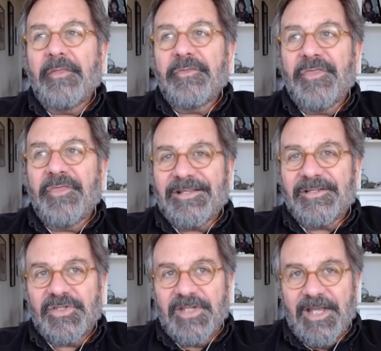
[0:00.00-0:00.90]
That
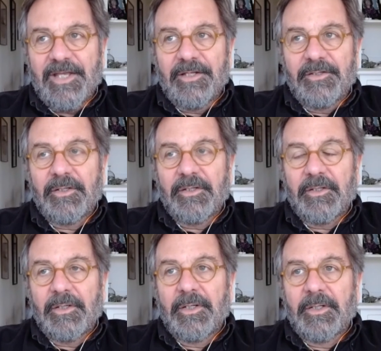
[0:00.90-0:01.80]
said,
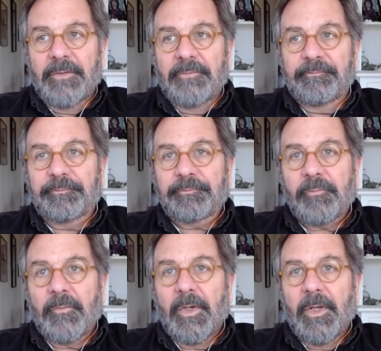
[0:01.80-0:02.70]
um,
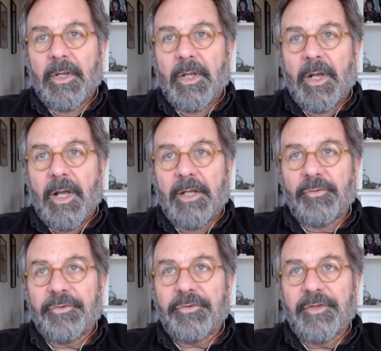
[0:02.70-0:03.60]
I
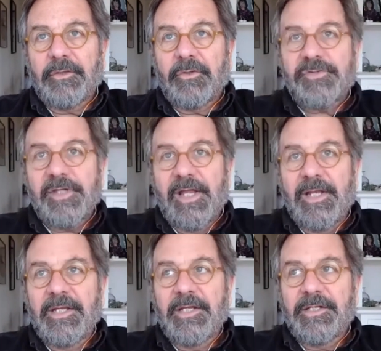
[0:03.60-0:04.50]
don't think there's
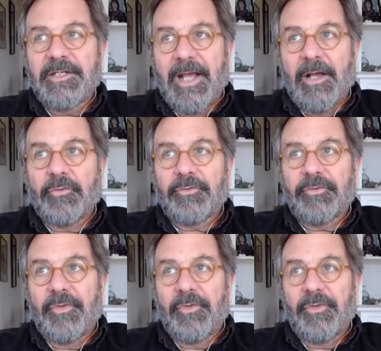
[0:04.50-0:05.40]
any doubt
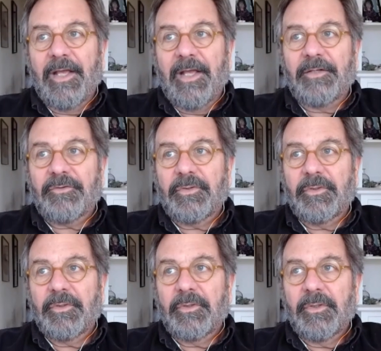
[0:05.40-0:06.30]
that,
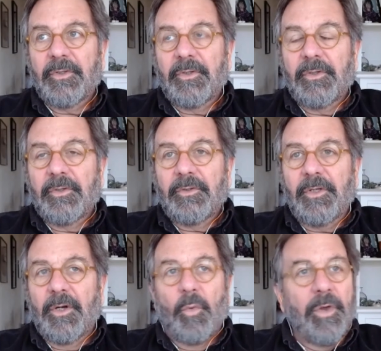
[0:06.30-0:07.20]

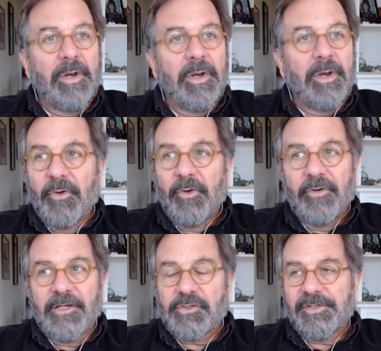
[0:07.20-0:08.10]
one of my
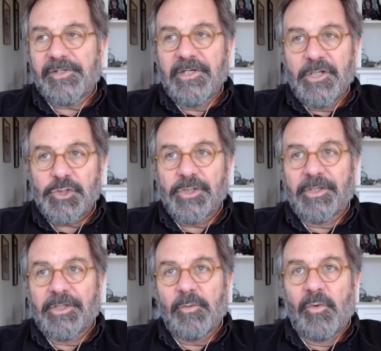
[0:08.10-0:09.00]
motivations
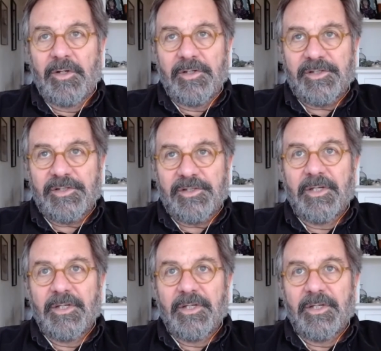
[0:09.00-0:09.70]
initially was